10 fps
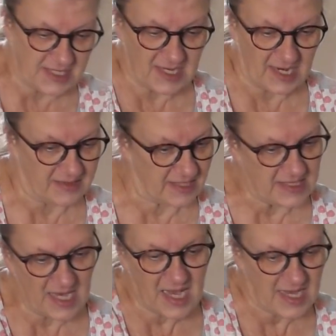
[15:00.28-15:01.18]
then,
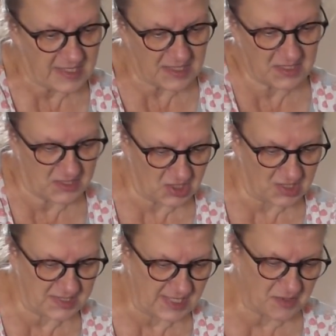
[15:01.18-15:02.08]
yeah, it's
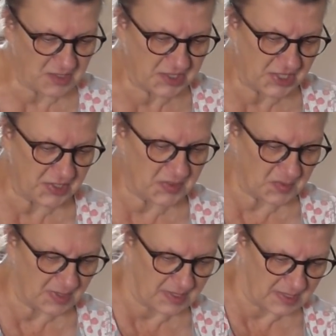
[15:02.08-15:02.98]
just down
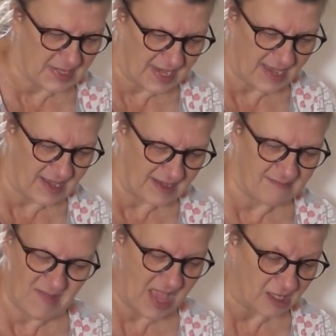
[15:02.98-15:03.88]
to
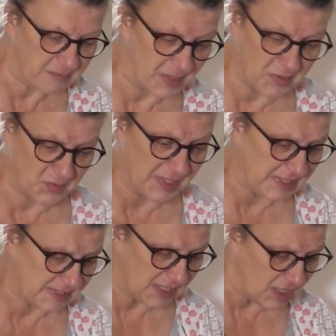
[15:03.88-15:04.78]
elbow
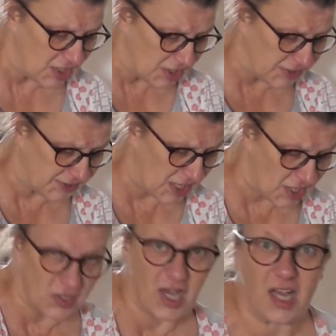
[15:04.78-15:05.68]
grease.
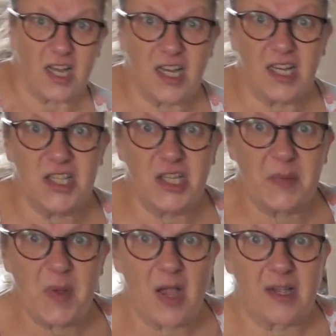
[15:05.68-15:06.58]
So you
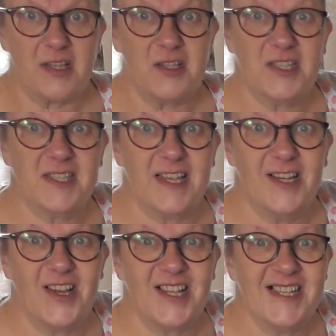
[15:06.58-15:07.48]
can put, can you see?
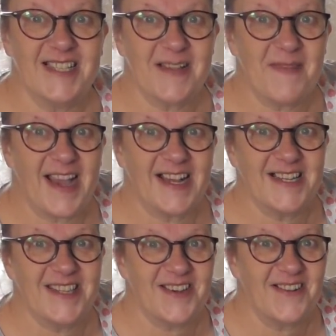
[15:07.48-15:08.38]
Look, you can see my
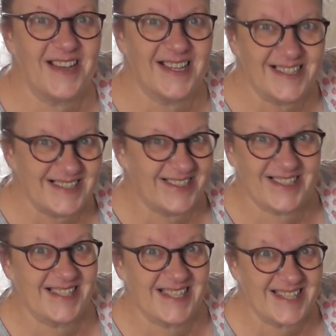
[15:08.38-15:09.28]
hand through it.
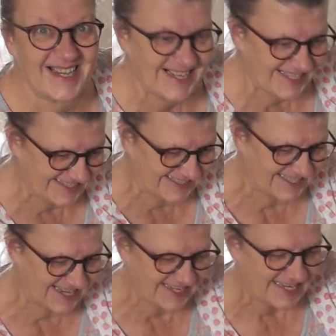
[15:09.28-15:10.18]
Couldn't see that
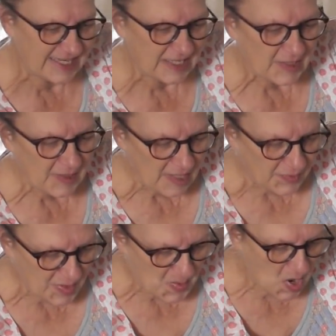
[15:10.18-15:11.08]
yesterday.
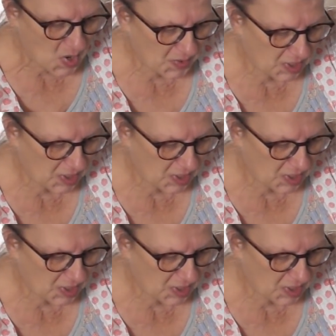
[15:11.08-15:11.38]
There are a